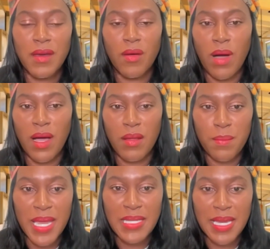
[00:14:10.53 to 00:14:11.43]
while
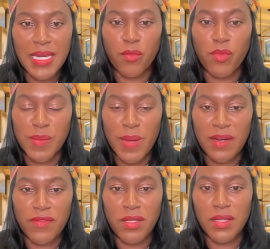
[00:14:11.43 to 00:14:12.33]
maintaining
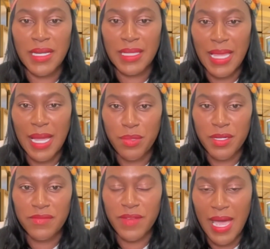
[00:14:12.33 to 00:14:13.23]
respectful and
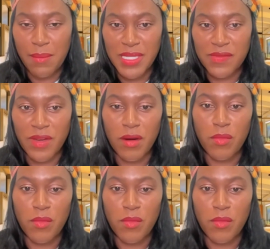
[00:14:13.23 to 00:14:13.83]
collaborative atmosphere?